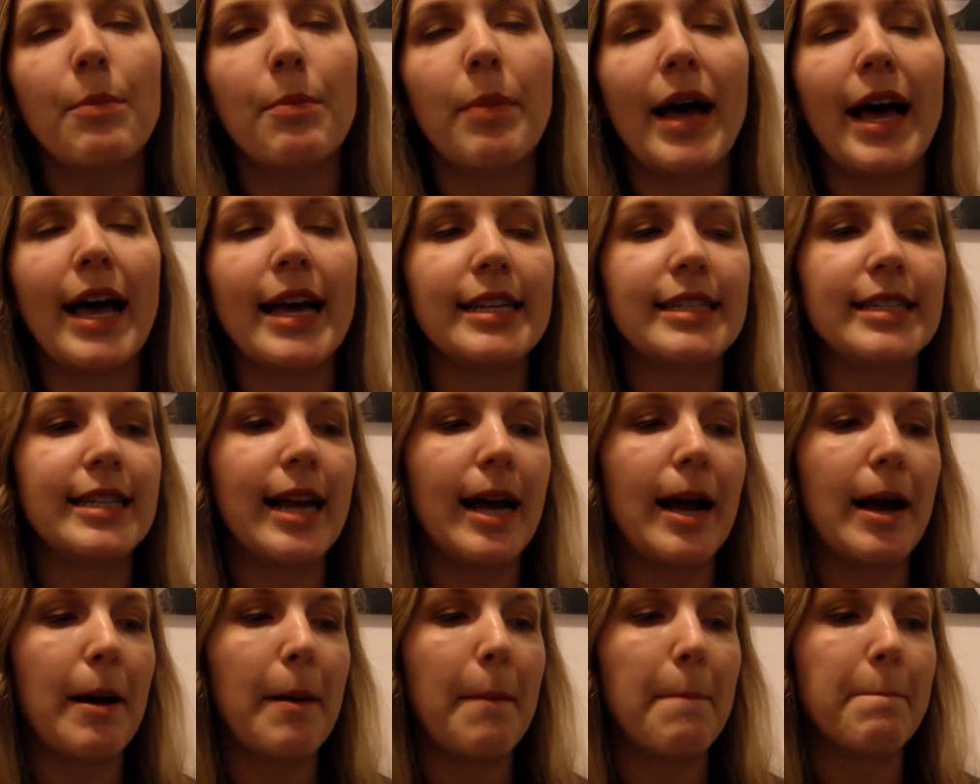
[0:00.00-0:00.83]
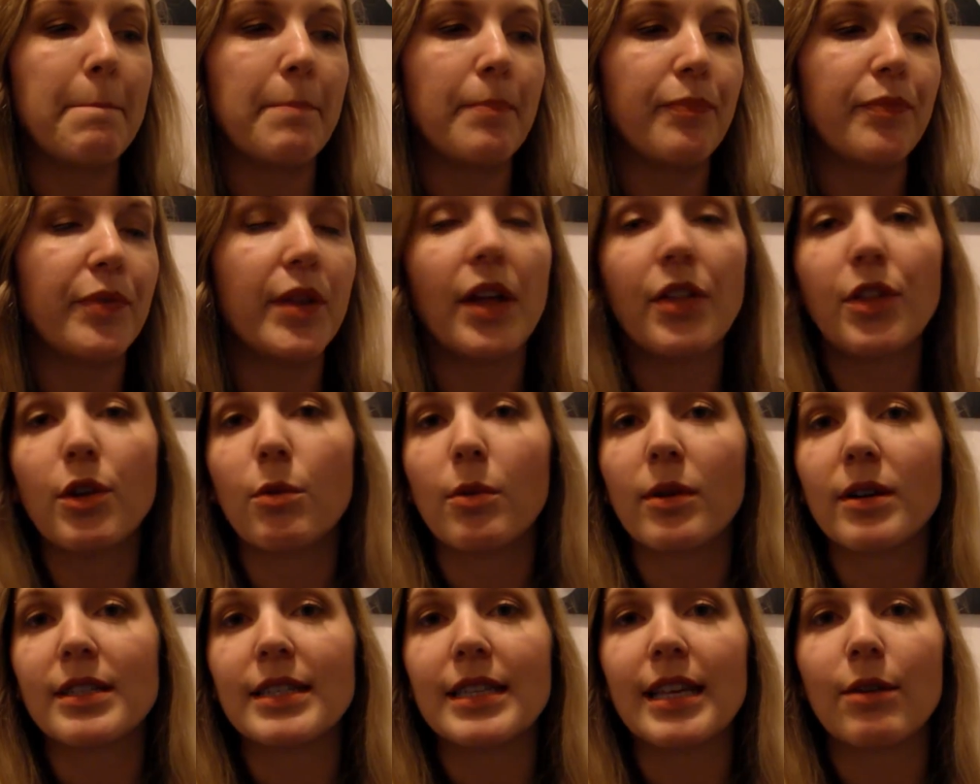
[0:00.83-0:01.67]
But not the
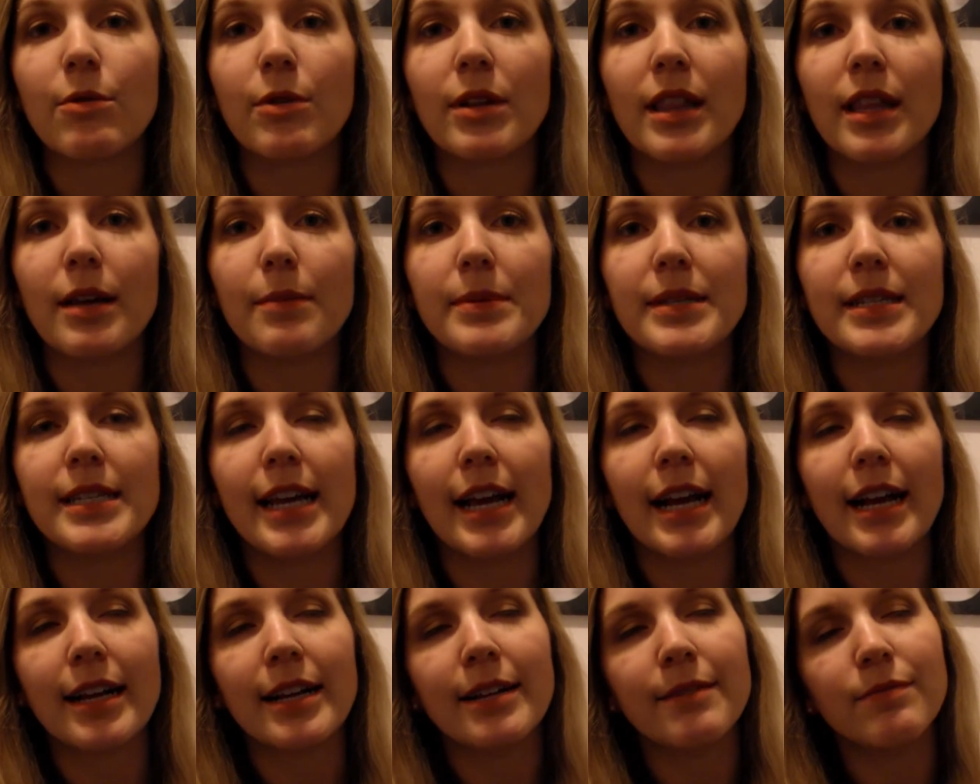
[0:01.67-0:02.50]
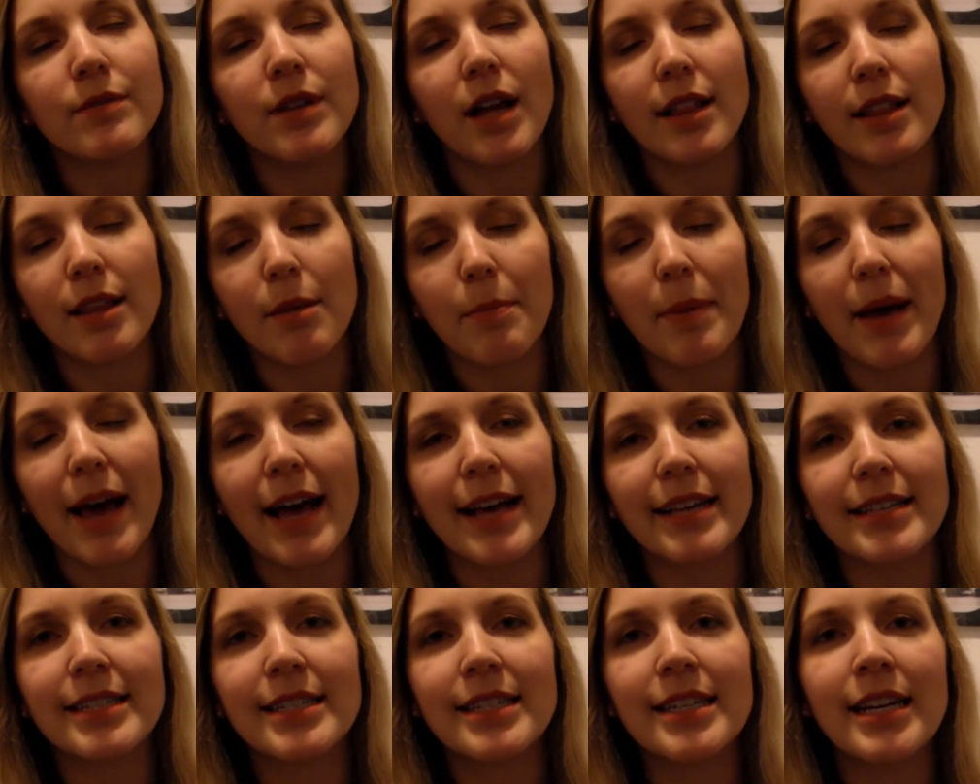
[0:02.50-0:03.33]
worst liquid lipstick, not the
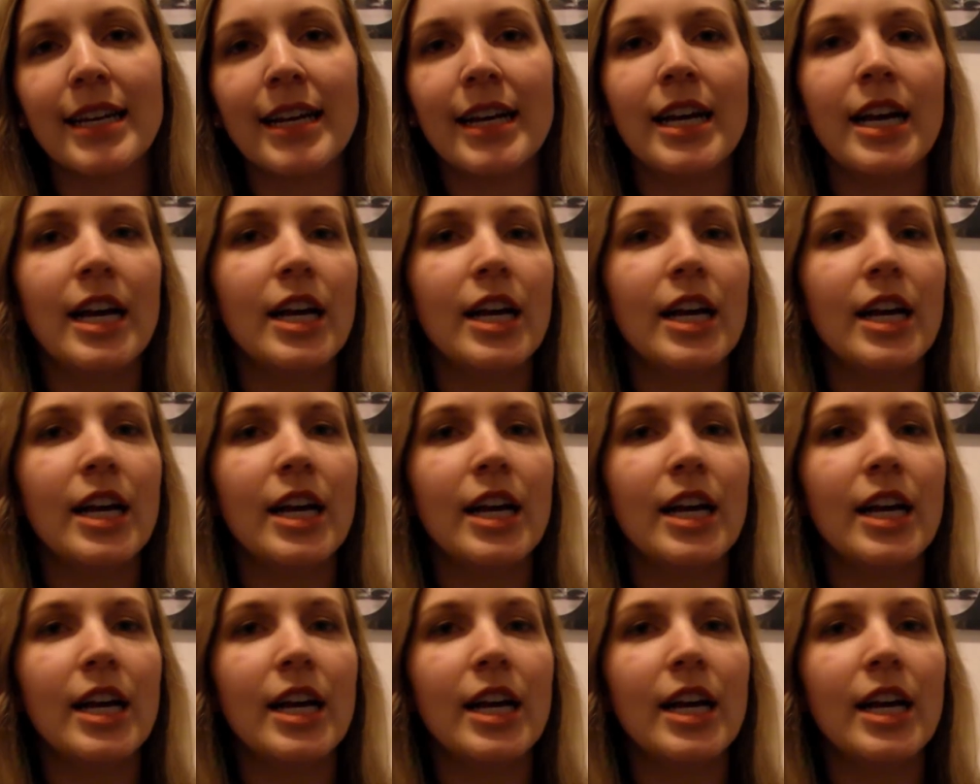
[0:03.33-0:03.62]
best.